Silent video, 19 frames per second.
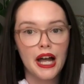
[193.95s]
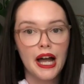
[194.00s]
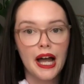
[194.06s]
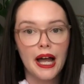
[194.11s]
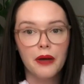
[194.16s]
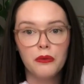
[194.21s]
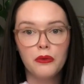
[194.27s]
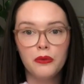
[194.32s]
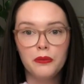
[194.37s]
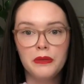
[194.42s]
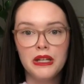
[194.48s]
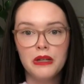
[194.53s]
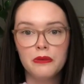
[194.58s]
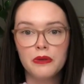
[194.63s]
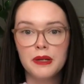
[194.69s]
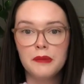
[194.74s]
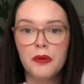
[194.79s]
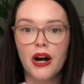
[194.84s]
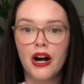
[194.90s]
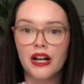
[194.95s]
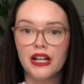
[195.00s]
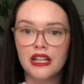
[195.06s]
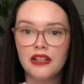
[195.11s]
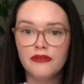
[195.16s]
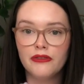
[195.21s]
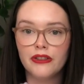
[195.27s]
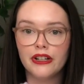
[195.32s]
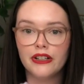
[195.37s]
I will be
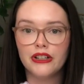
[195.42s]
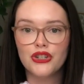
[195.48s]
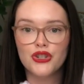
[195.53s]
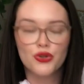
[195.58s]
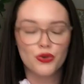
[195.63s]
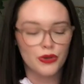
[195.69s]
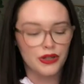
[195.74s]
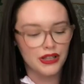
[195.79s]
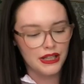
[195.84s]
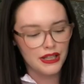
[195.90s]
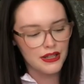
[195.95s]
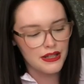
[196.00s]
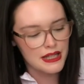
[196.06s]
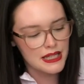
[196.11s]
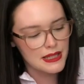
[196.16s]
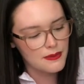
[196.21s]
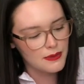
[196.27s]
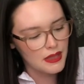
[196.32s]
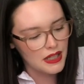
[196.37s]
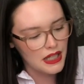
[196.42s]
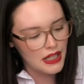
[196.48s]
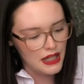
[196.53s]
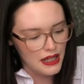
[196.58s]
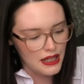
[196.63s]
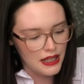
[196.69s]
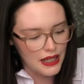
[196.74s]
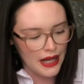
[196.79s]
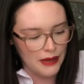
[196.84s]
repotting fairly shortly this sweetie,
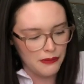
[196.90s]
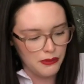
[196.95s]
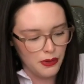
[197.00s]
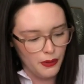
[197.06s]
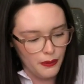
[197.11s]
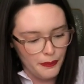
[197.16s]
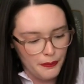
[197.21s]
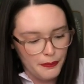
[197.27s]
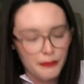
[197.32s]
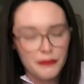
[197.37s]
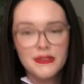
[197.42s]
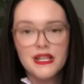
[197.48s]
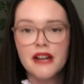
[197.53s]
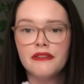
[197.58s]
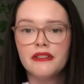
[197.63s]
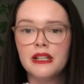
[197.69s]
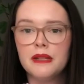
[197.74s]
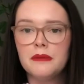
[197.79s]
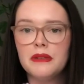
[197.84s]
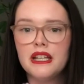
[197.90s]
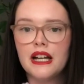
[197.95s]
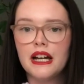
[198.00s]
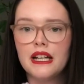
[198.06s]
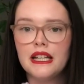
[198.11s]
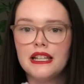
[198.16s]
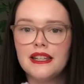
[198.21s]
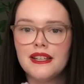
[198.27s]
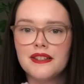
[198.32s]
and I will definitely be
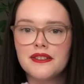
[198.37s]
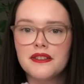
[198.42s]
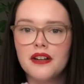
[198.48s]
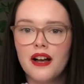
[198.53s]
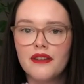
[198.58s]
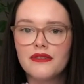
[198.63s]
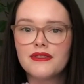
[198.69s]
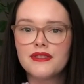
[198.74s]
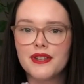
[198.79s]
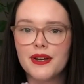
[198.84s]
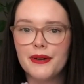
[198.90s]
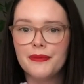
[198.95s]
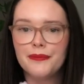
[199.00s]
cutting these off, so